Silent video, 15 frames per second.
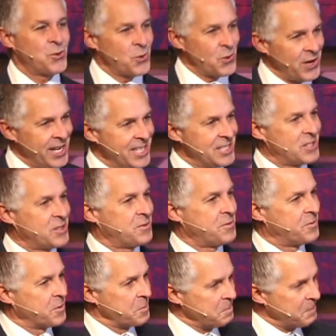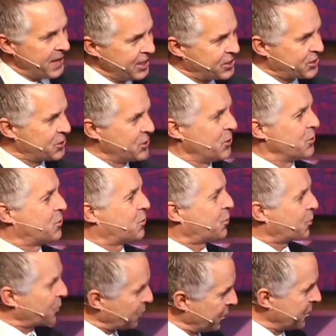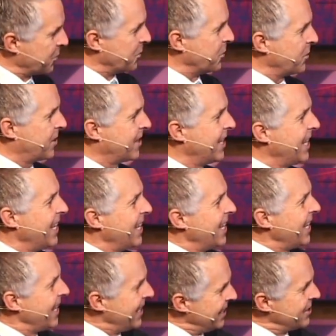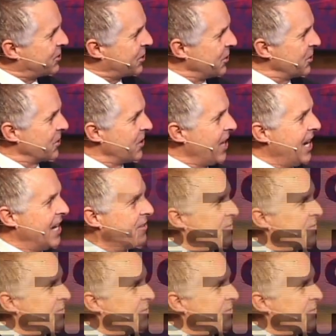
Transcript: transformational truth into your life.